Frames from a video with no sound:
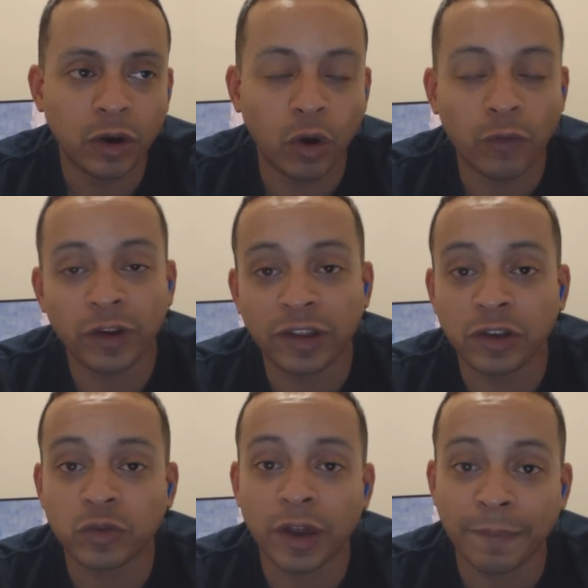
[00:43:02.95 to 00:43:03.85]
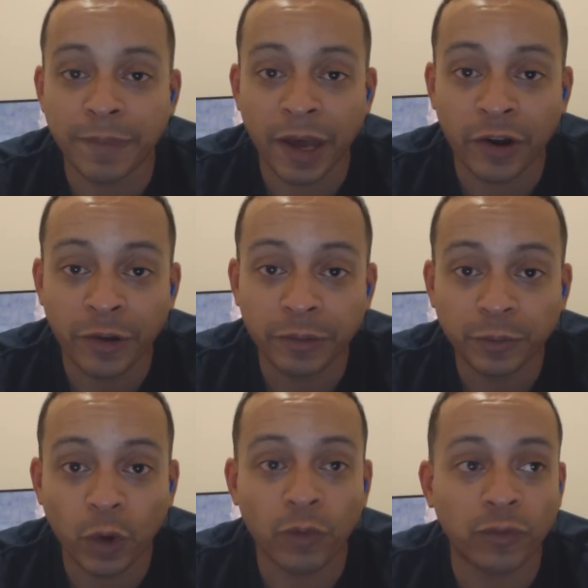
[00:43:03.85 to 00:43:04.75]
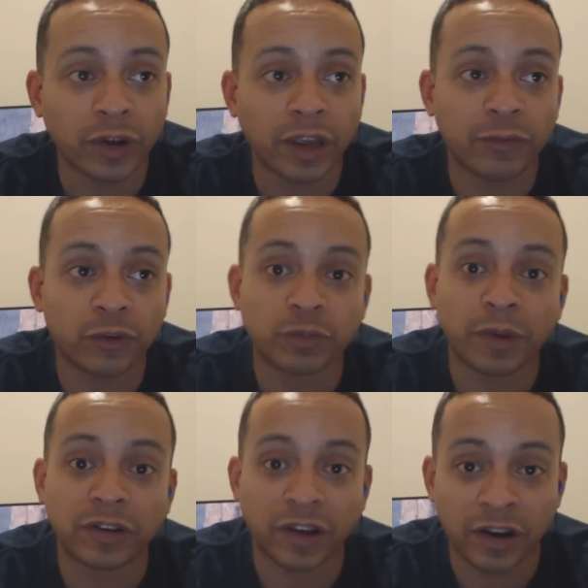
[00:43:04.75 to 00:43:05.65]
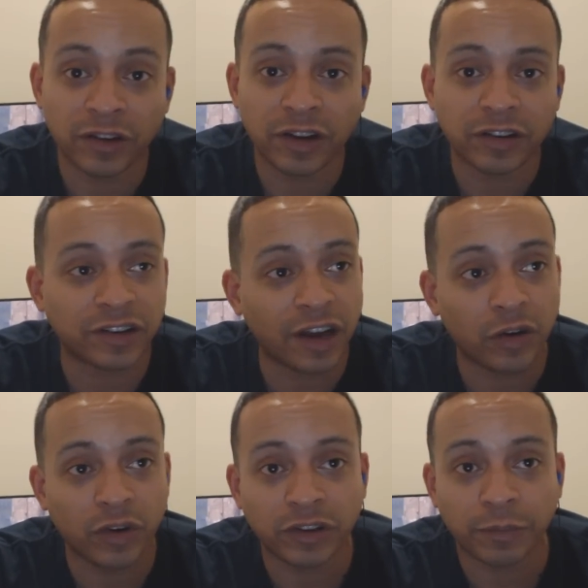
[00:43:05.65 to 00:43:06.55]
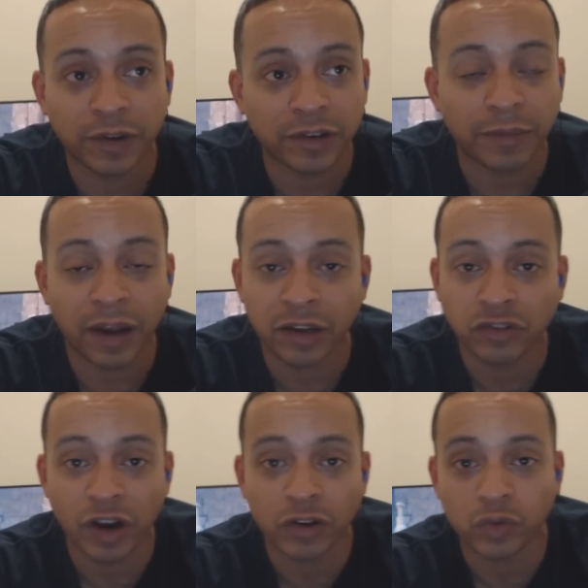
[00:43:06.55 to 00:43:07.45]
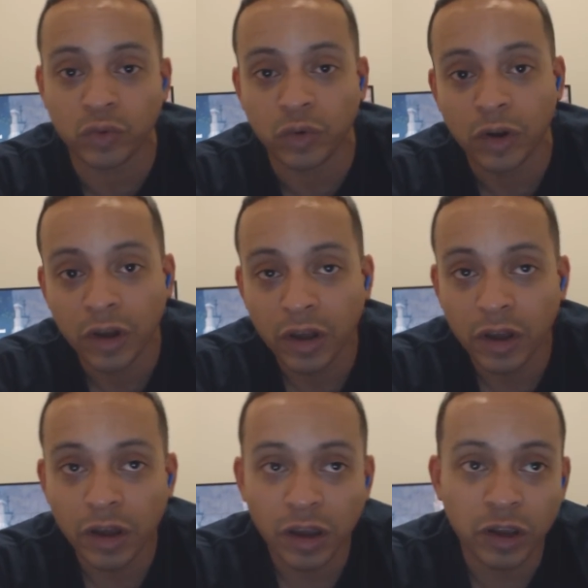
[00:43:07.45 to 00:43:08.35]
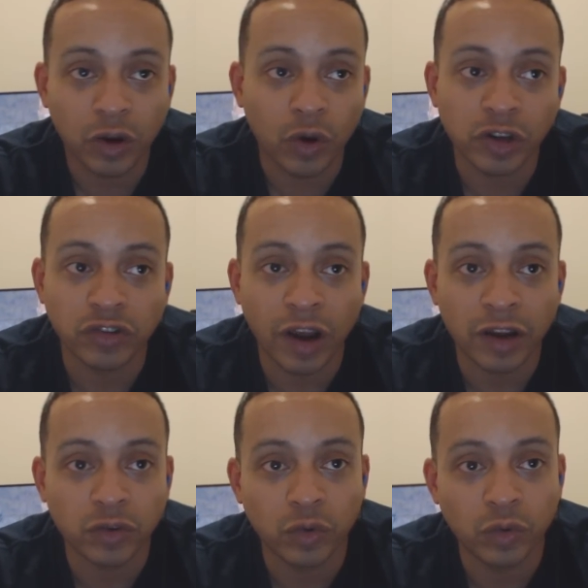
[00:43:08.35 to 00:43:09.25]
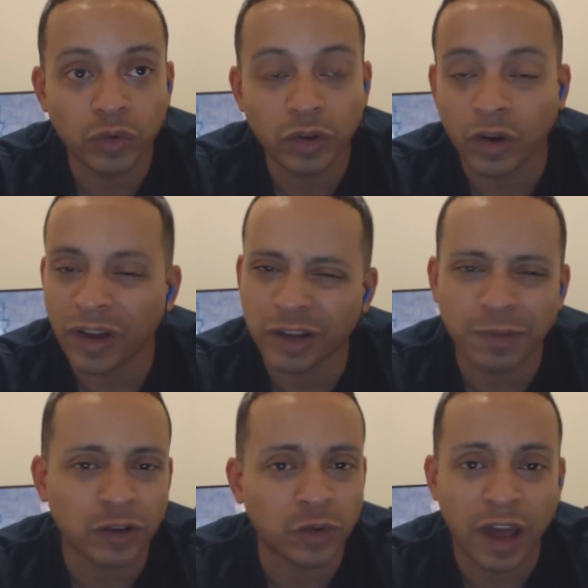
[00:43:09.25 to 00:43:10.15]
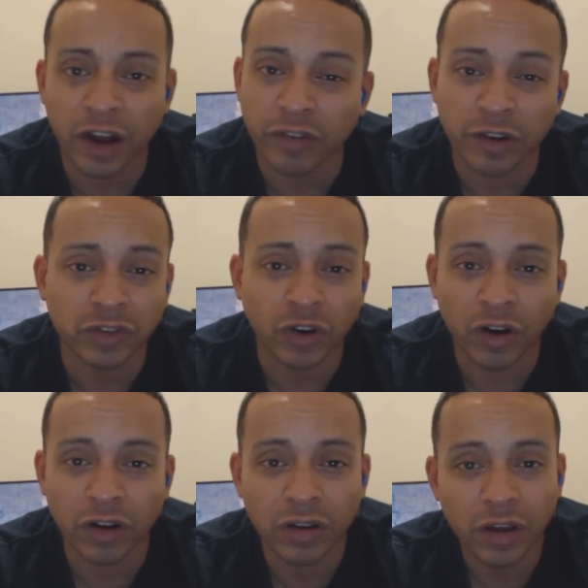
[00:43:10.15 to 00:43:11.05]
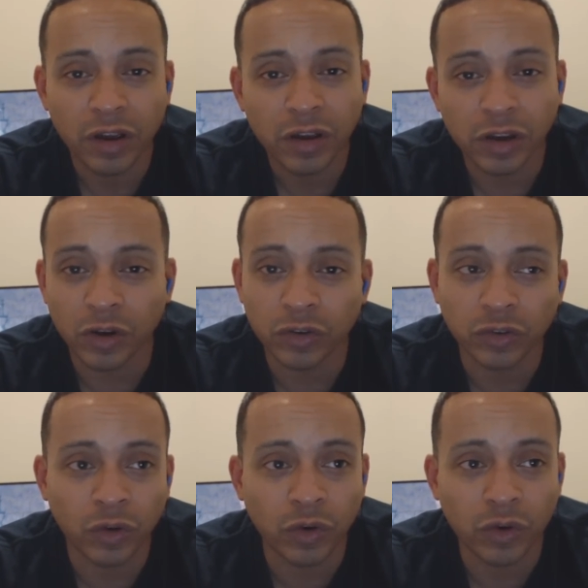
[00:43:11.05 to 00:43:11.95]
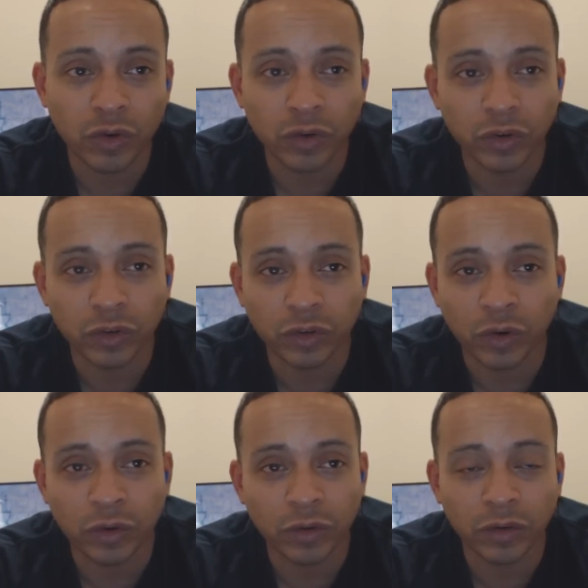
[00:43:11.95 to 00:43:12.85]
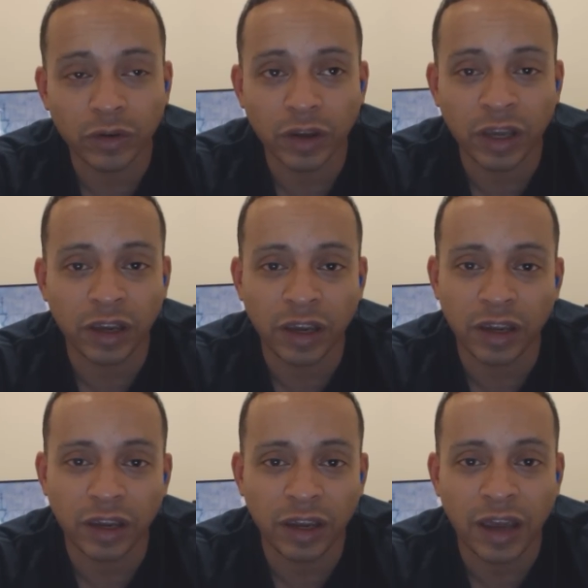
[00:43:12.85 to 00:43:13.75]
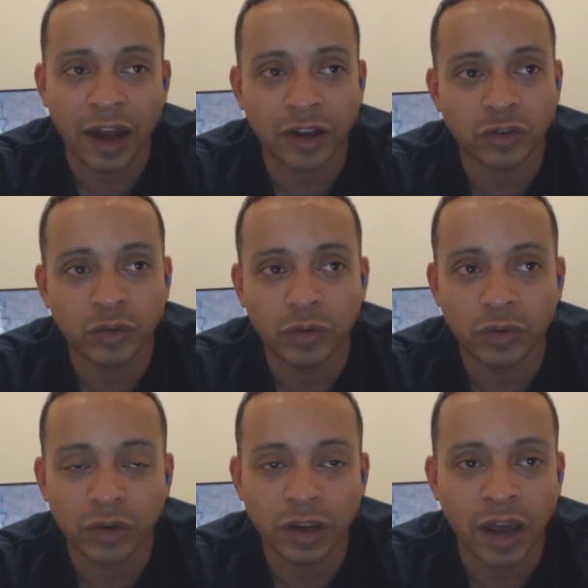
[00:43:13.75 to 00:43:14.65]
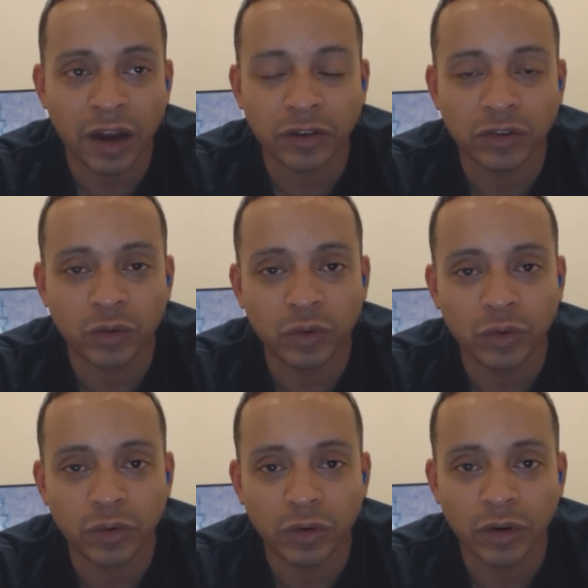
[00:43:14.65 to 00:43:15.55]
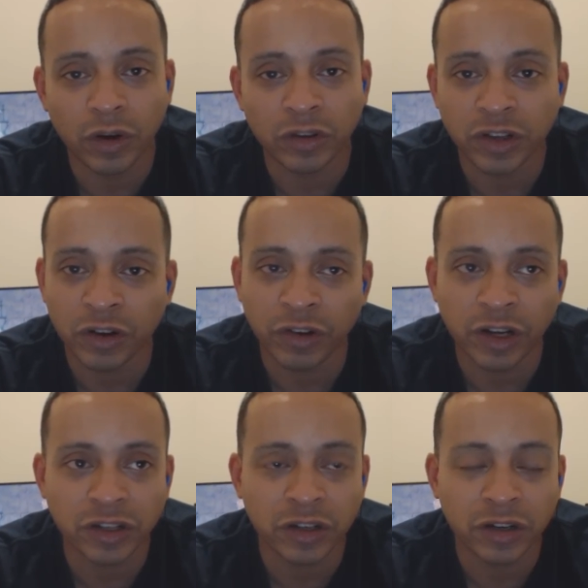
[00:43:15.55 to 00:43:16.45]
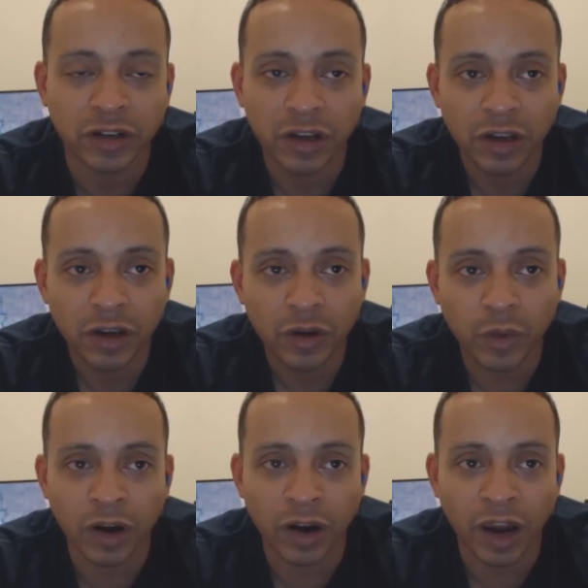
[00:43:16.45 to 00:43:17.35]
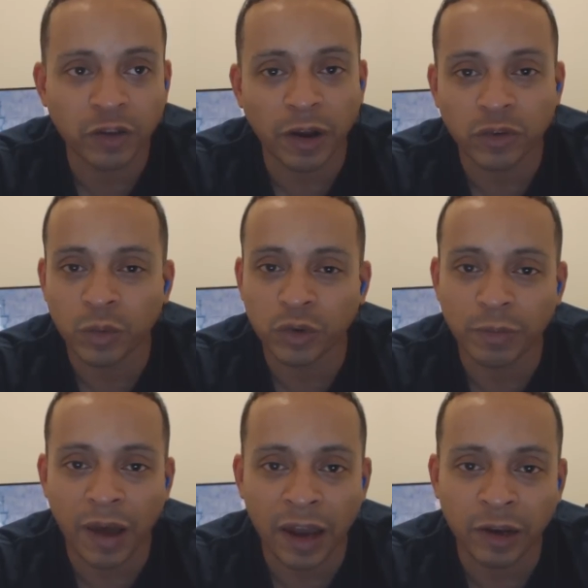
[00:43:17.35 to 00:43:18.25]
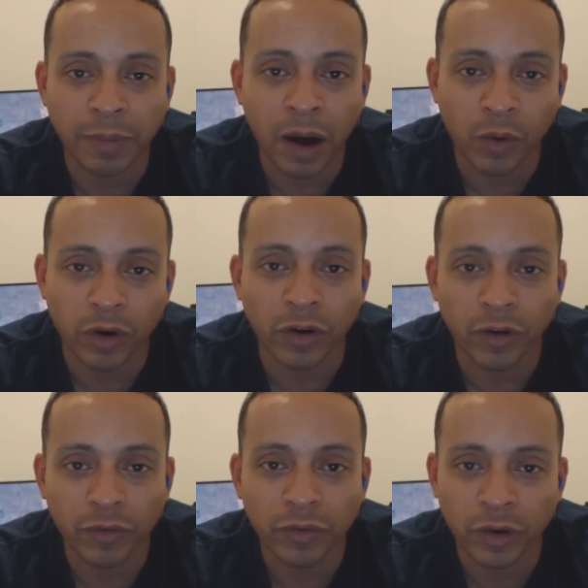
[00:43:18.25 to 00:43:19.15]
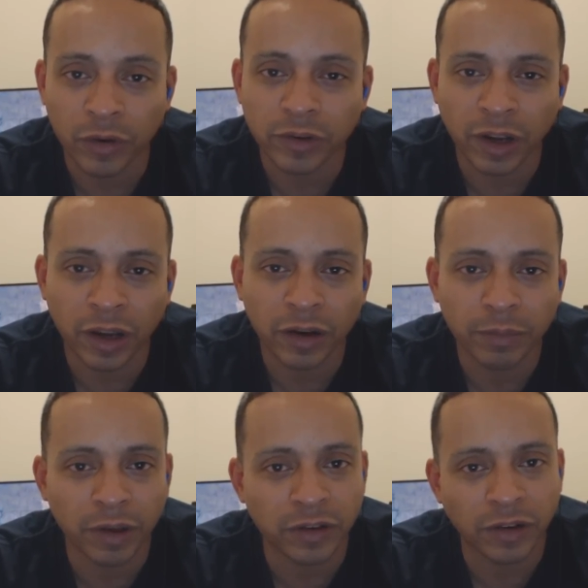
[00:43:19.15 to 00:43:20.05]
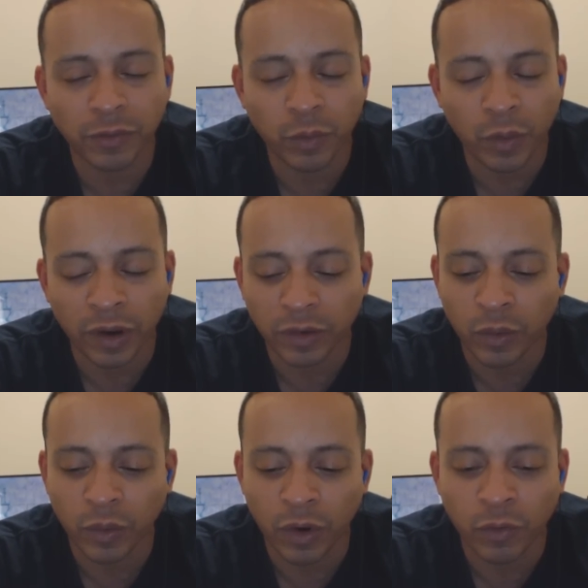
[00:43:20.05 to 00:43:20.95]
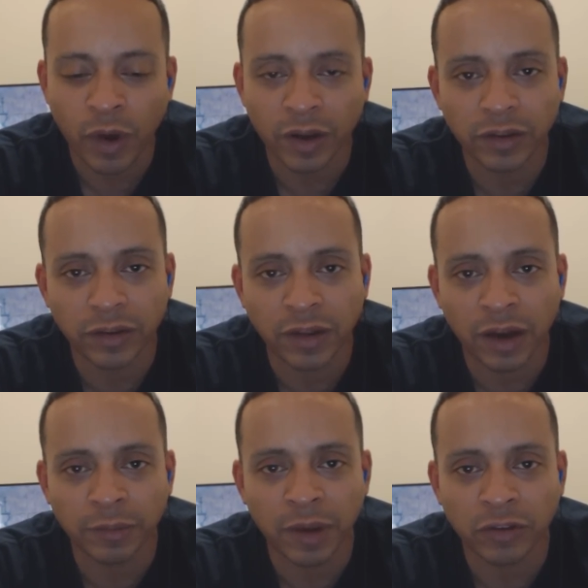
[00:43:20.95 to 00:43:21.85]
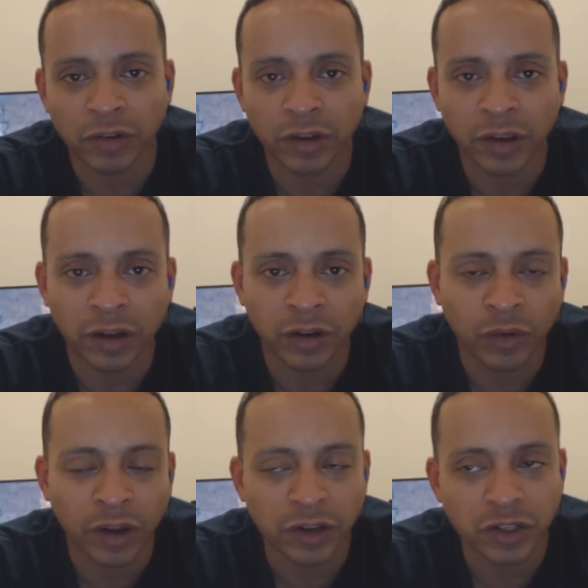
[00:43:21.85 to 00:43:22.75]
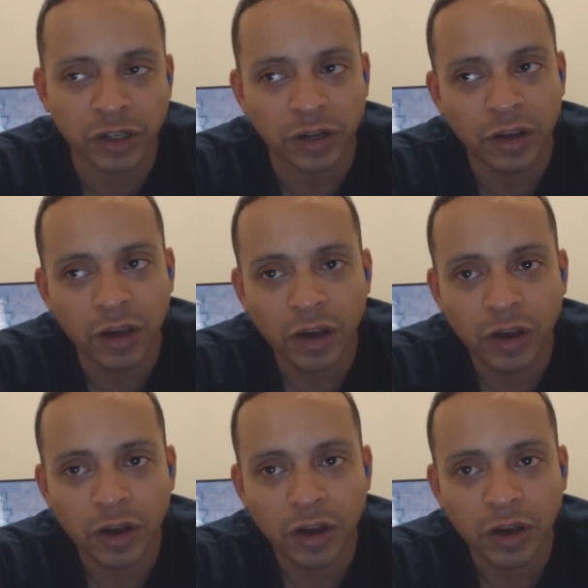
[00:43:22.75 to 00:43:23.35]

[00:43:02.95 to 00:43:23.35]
Hopefully things will get better. Hopefully Phil Spencer hears this because I know he's a busy man. He's trying to you know, he's trying to, you know, Xbox One had a rough start, you know, so so he he he got into he got into a generation where Xbox One was behind the power curve, you know what I'm saying? Because of what of what Donnie Mattrick did and all that shit.